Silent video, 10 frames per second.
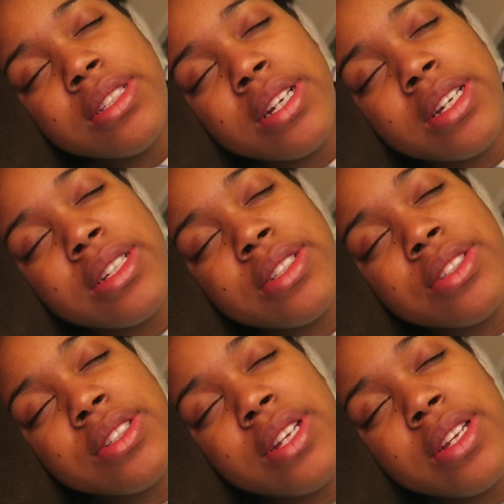Uh,
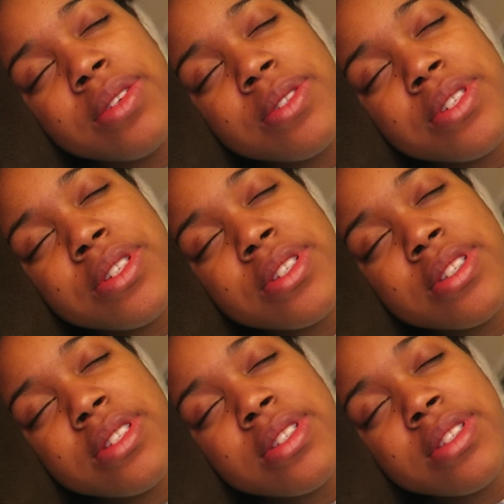today was
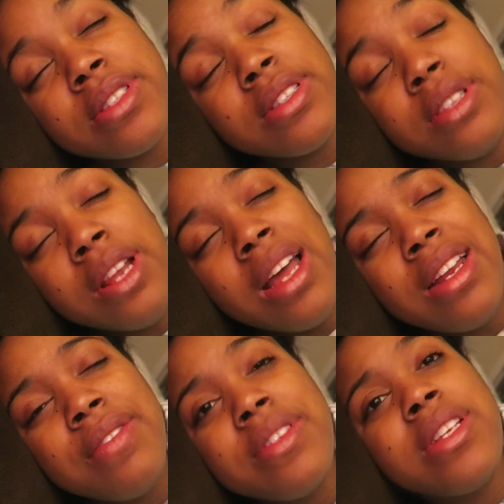just not
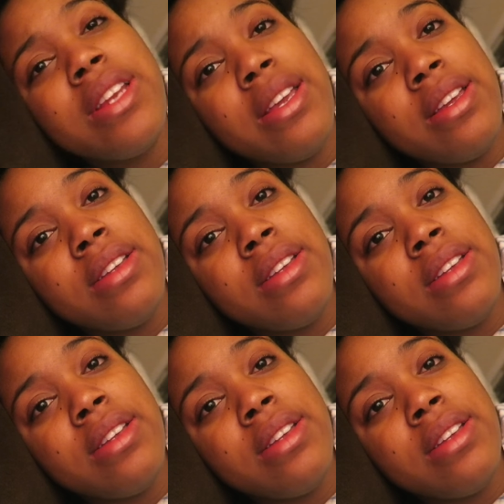even today.